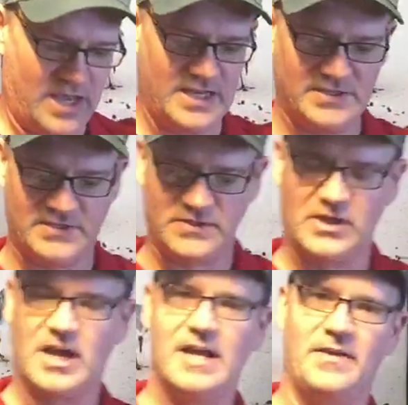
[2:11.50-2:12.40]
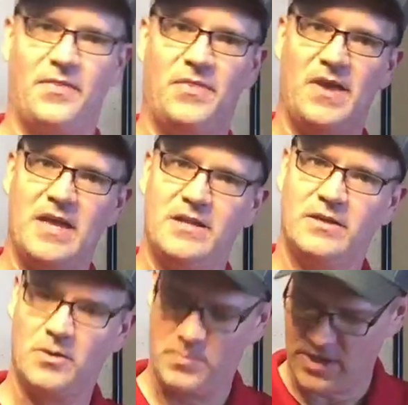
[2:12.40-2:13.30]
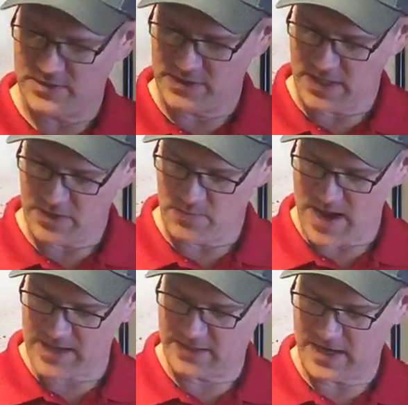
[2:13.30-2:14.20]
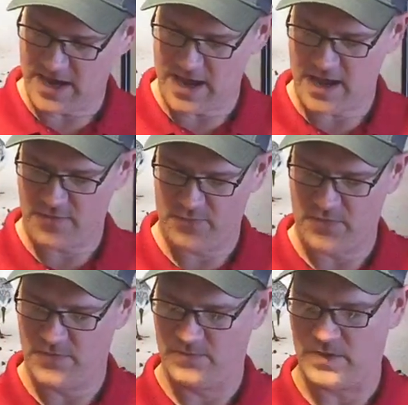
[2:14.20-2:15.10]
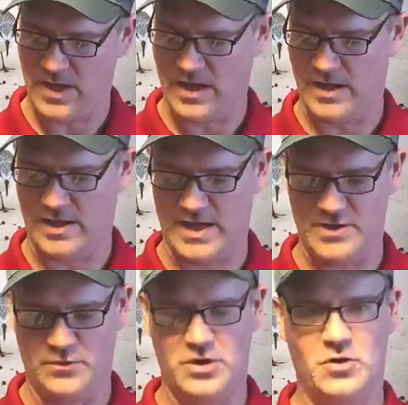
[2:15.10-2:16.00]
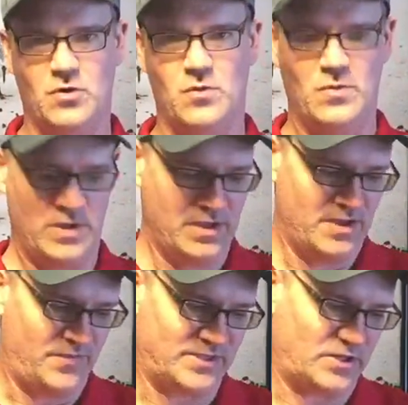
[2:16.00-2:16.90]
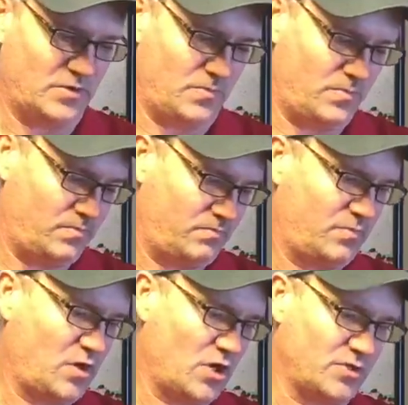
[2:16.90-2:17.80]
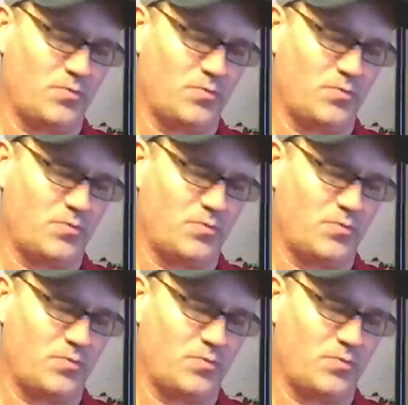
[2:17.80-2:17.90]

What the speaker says: It is kind of thin compared to the other bag that I have. I don't know if that's going to cause a